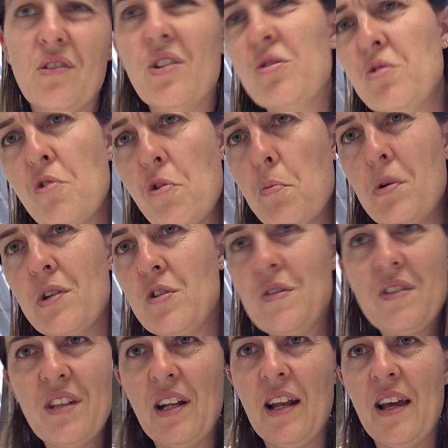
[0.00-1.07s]
The toothbrush
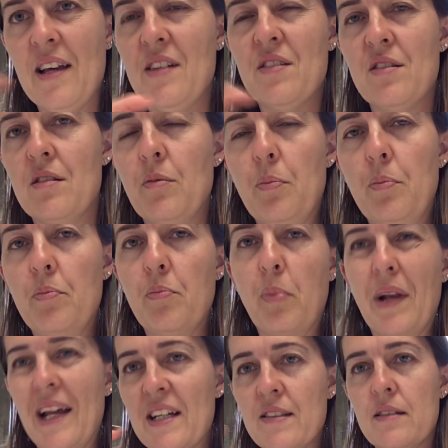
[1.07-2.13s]
still has the
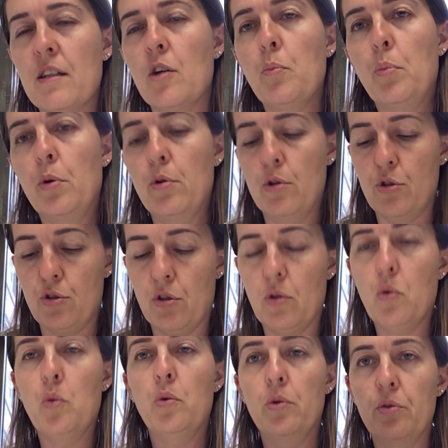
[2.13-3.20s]
plastic
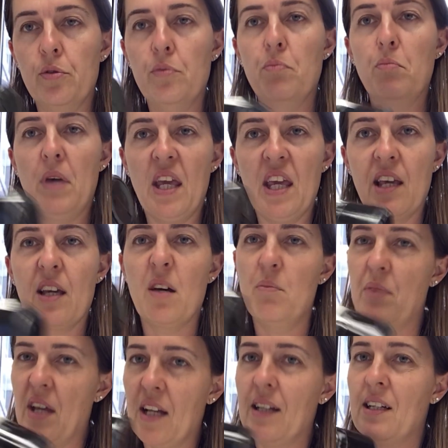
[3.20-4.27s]
portion would make a
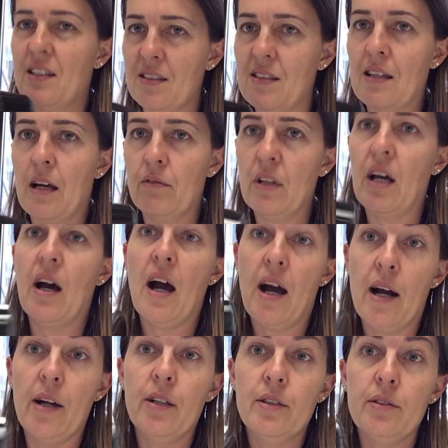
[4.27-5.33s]
banging sound, a
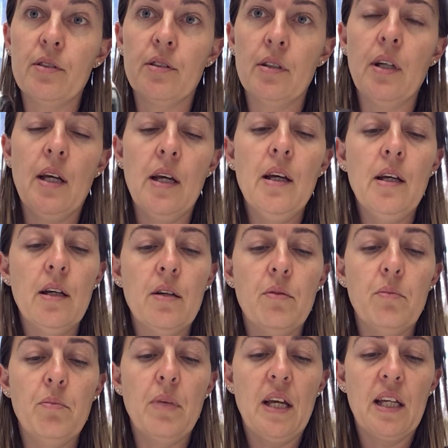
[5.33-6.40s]
hard
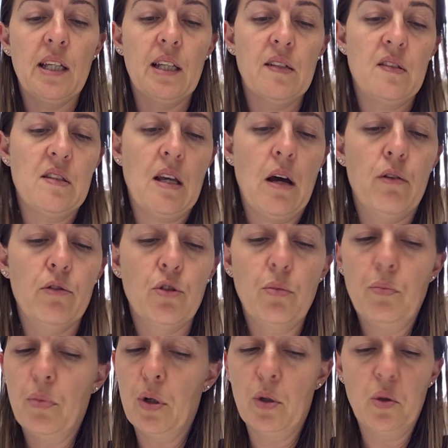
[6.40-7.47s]
banging sound.
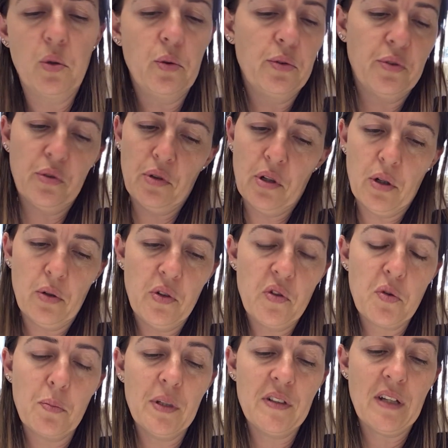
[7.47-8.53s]
Bolt, no,
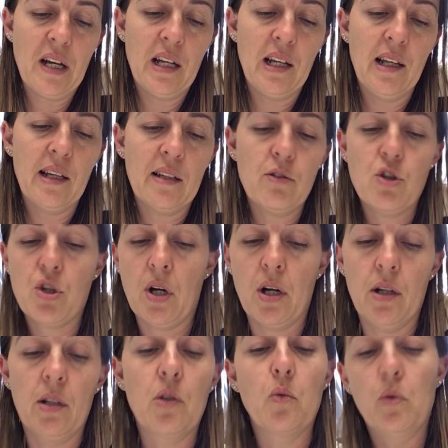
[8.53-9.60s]
it's metallic.
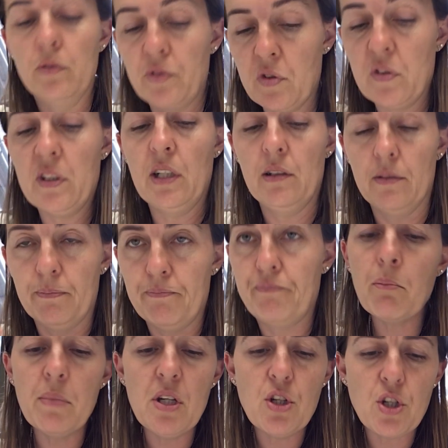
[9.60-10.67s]
Chalk will still
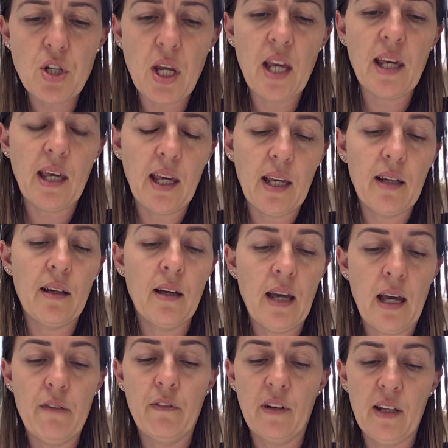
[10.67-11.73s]
be shaking
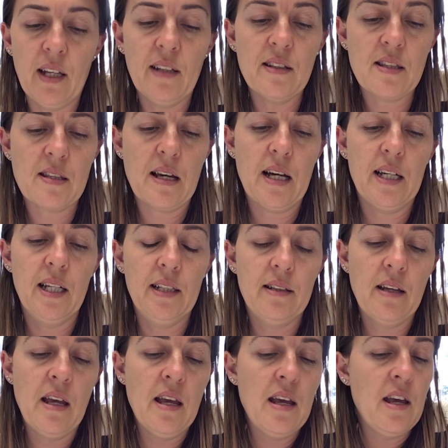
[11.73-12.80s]
heavily inside.
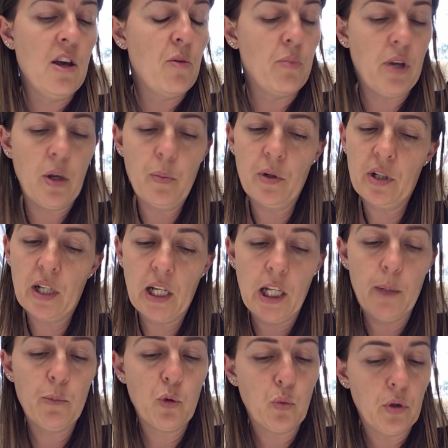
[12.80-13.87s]
Paper
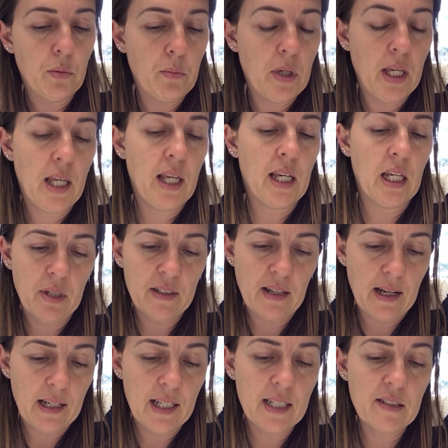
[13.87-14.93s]
clips will make
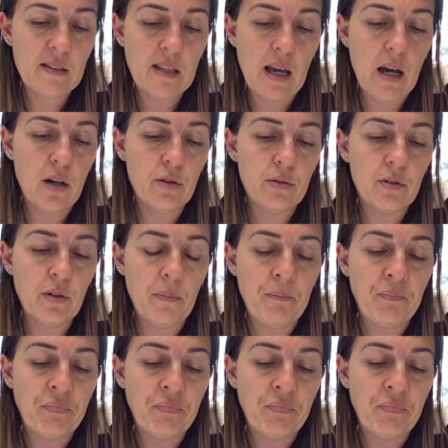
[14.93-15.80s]
metallic sound.